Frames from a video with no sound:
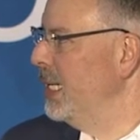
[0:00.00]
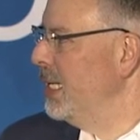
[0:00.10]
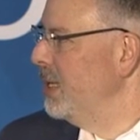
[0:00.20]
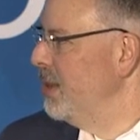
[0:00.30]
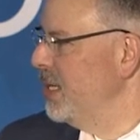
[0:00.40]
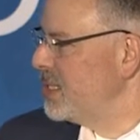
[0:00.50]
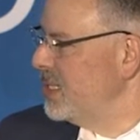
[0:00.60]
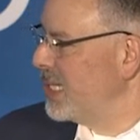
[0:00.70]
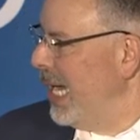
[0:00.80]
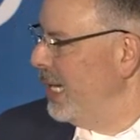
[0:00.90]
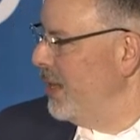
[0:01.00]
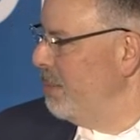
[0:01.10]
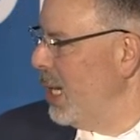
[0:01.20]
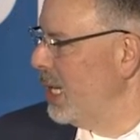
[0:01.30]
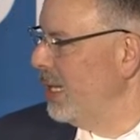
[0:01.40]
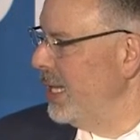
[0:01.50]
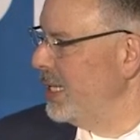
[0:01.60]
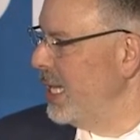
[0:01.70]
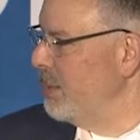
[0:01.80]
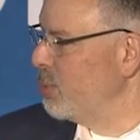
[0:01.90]
this is kind of the model
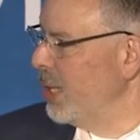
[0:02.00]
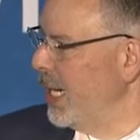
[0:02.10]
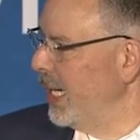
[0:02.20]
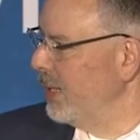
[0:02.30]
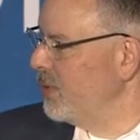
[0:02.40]
that they bring.